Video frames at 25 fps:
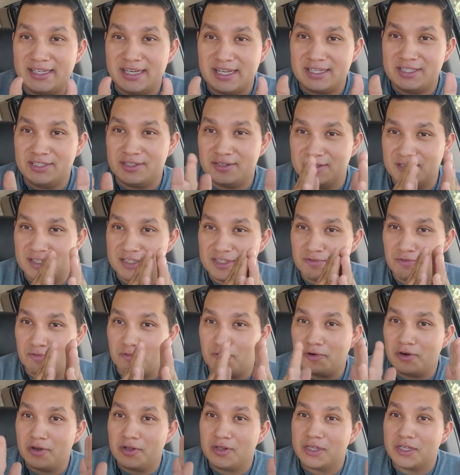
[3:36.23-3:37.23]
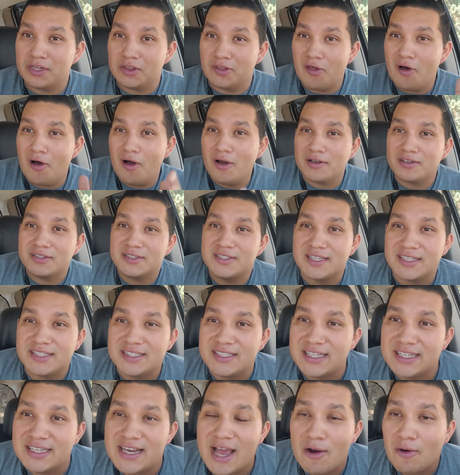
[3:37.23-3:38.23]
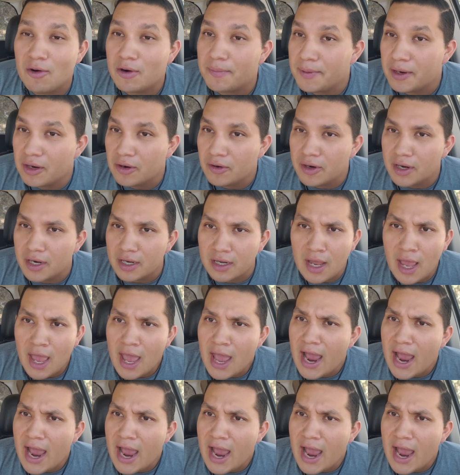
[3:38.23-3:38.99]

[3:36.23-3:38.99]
into this really long 16-hour period,